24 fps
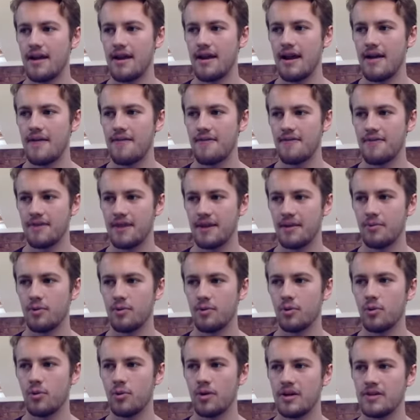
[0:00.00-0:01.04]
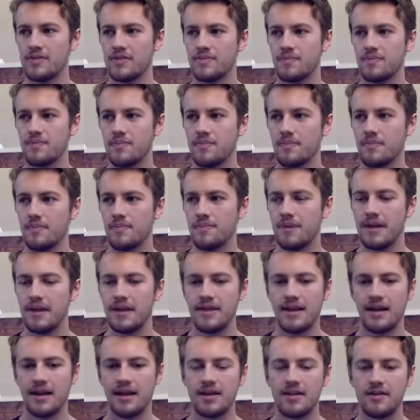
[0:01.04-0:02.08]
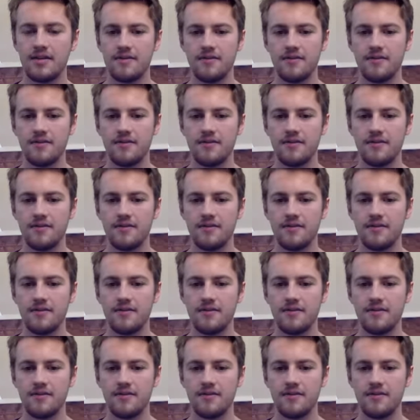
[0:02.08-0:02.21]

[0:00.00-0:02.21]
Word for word: everything will always be that kind of